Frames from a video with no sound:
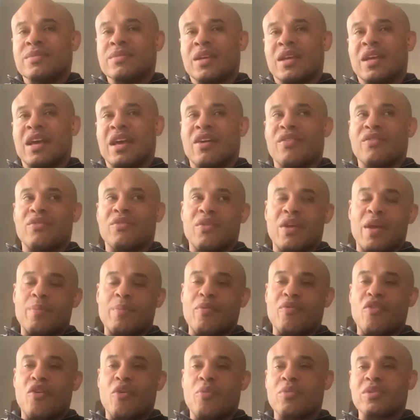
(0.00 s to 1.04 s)
He had great
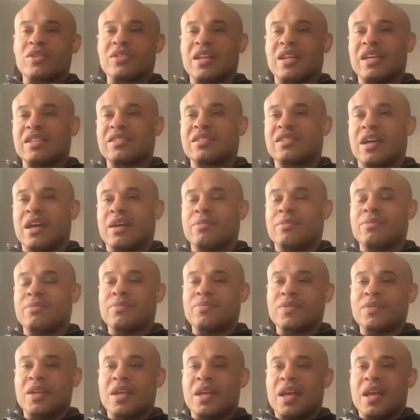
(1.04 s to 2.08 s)
performance last time,
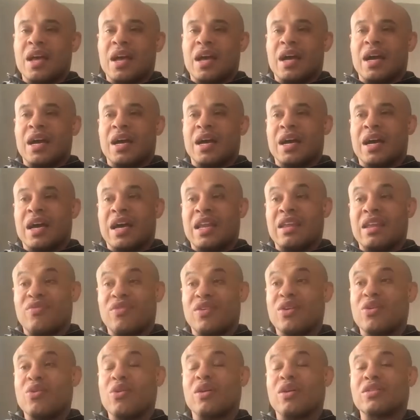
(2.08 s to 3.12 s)
and if
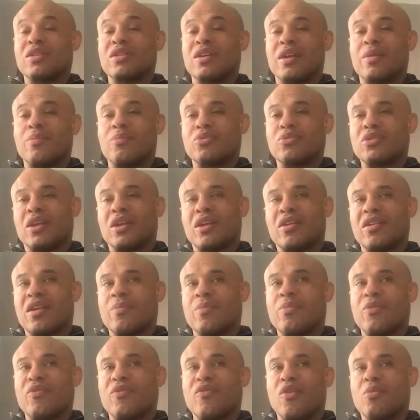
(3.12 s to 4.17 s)
he go out there and put on a
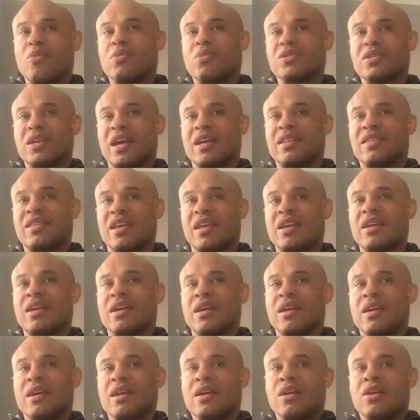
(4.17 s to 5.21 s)
great performance, I think
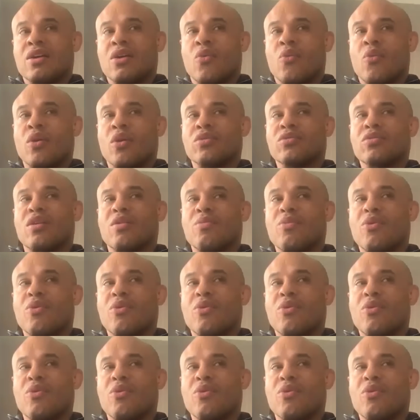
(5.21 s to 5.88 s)
Wonder